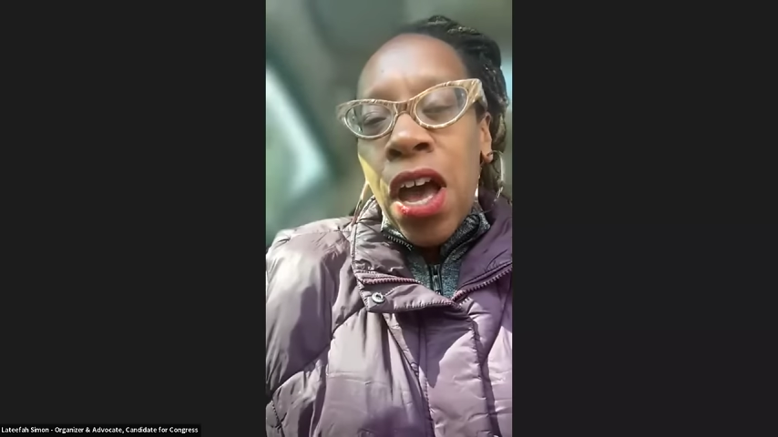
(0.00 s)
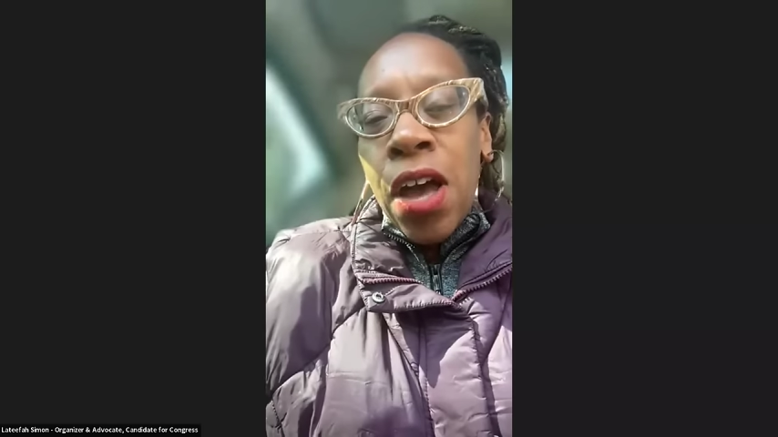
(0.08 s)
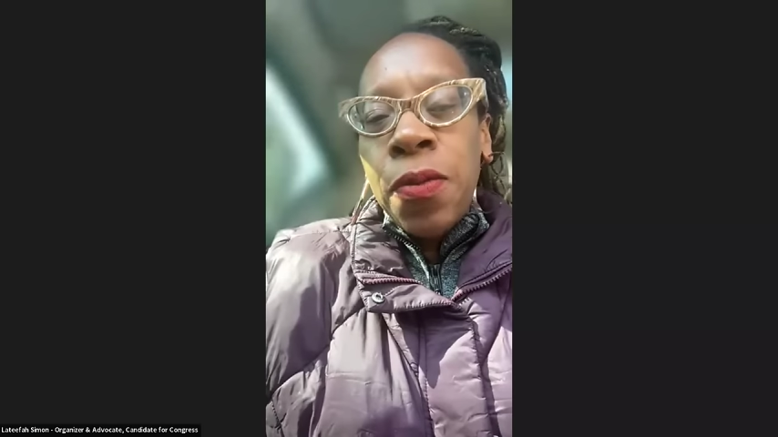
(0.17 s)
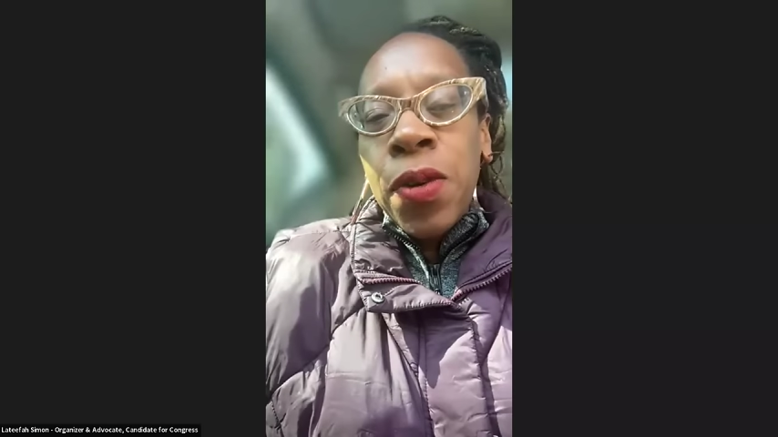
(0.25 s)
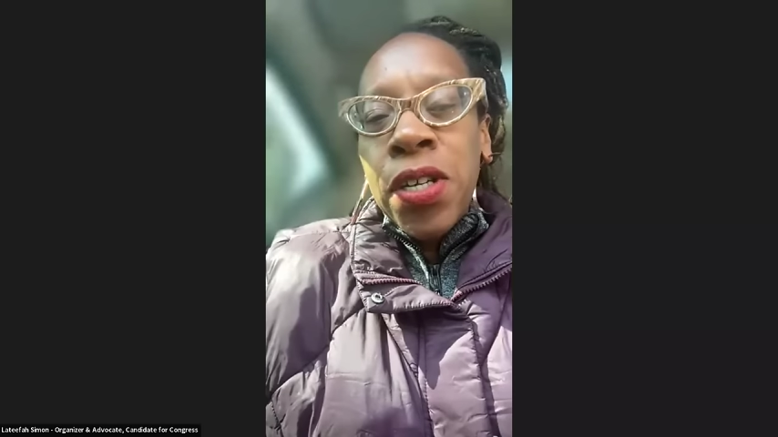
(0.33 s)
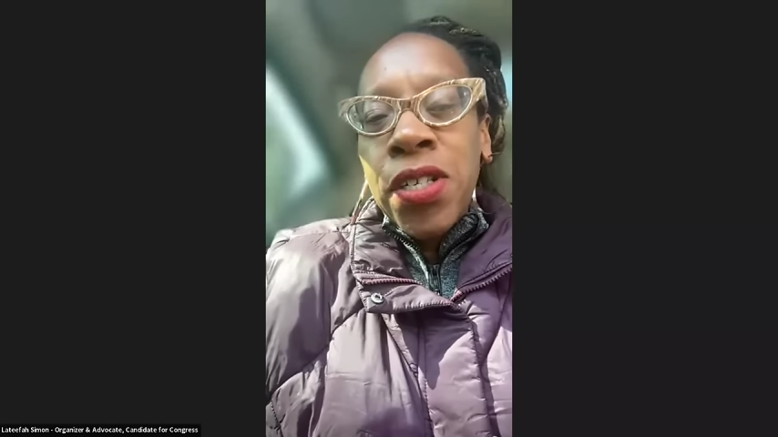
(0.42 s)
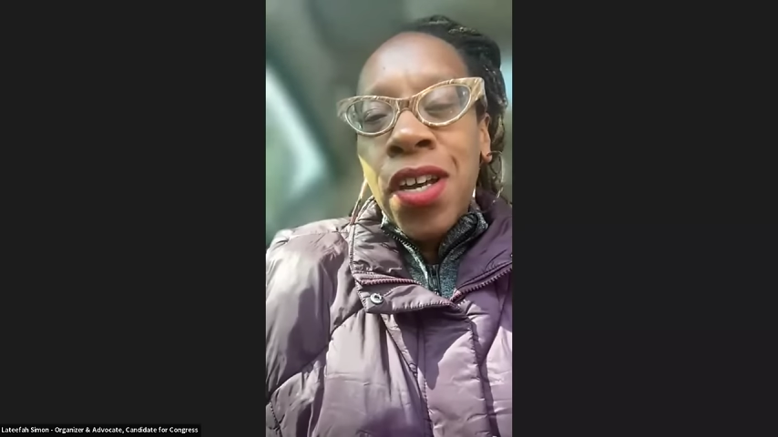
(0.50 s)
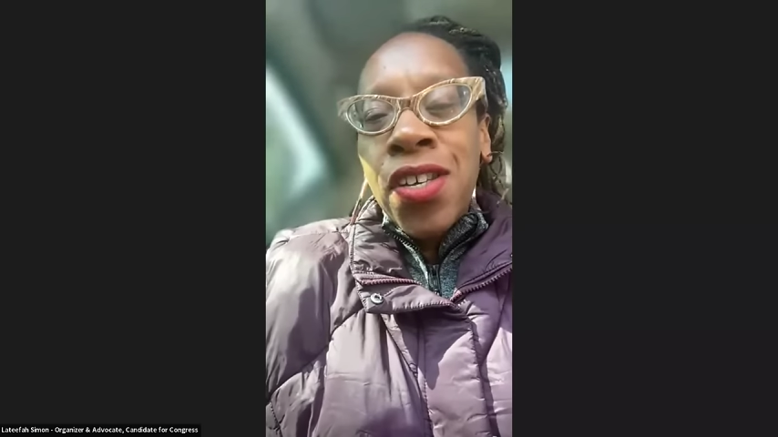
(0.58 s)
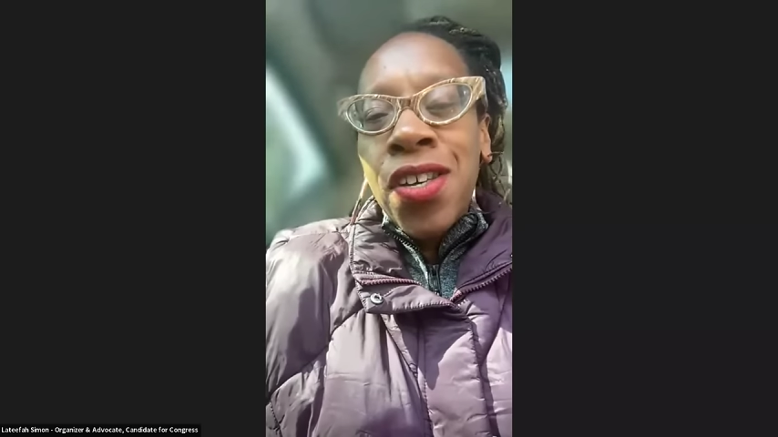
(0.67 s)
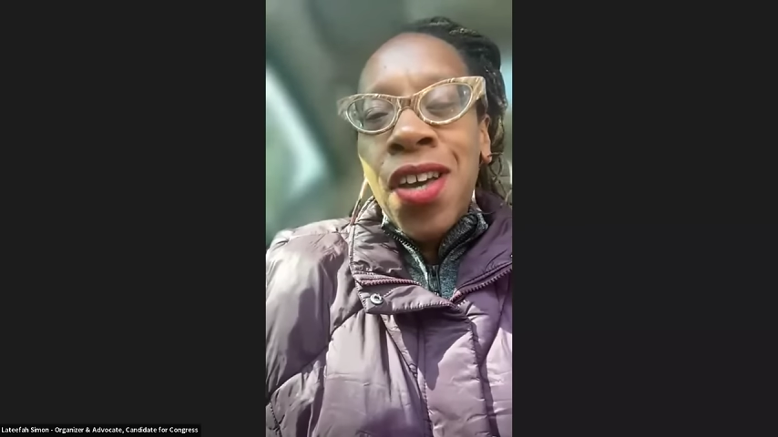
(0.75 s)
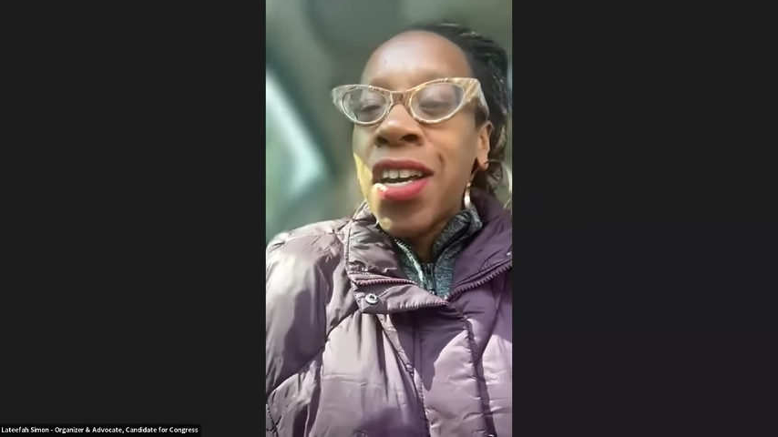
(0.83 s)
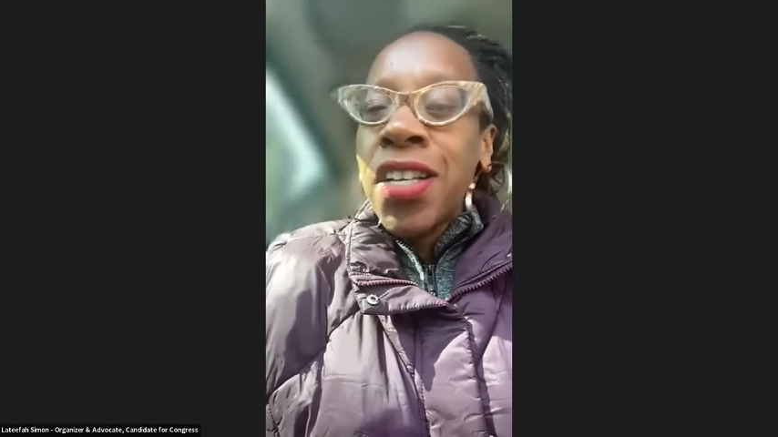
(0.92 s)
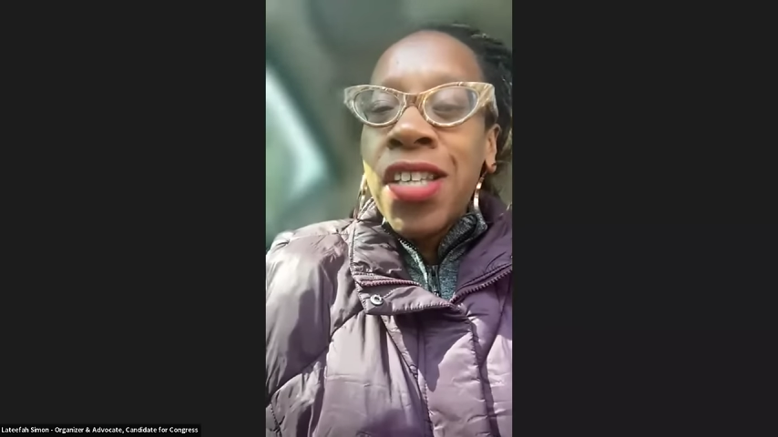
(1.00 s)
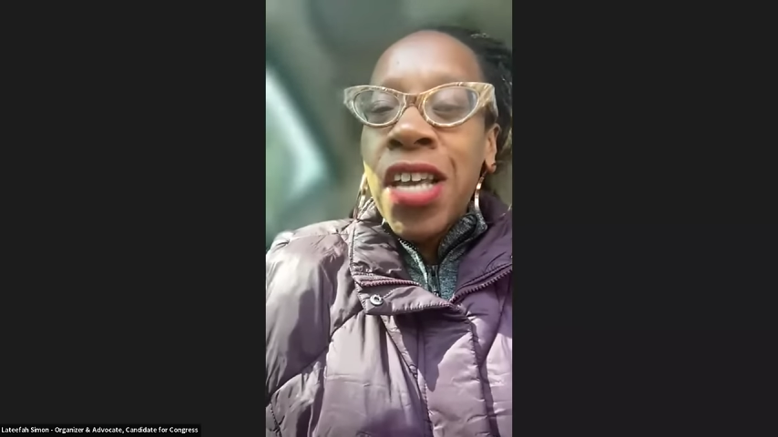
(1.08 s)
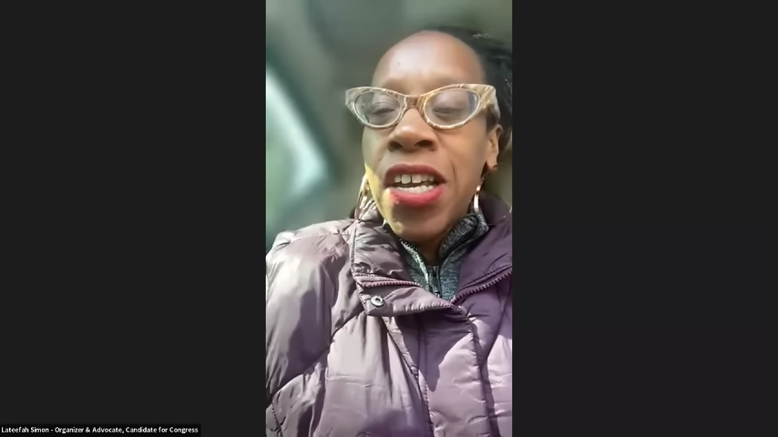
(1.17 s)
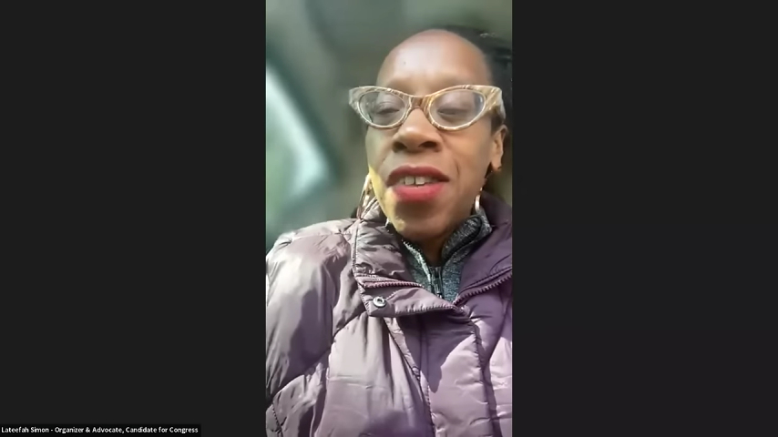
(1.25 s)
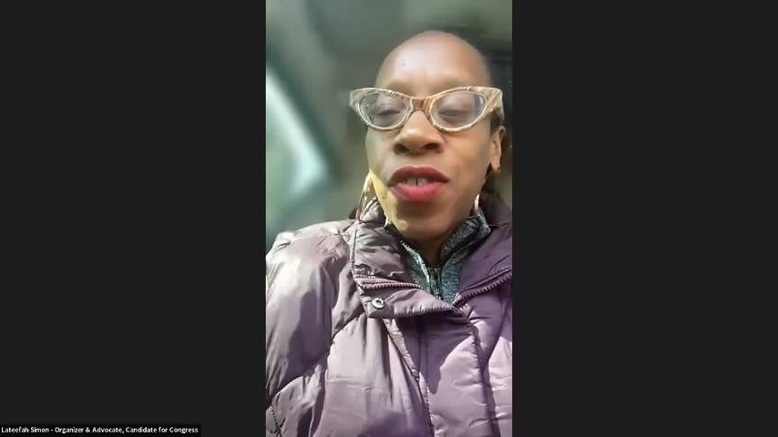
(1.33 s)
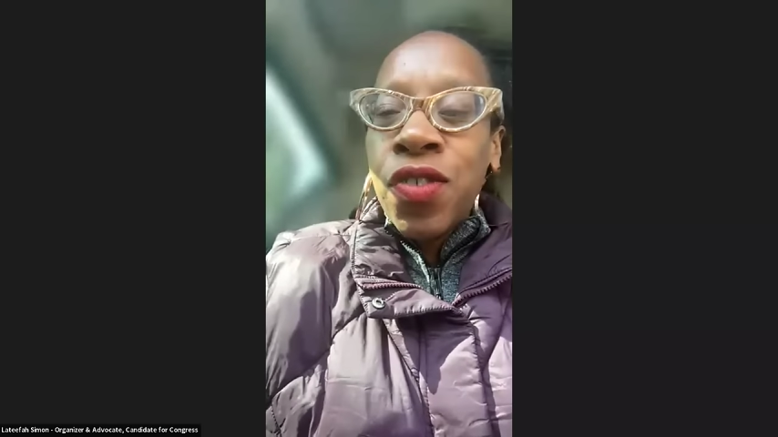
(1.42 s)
I was a young executive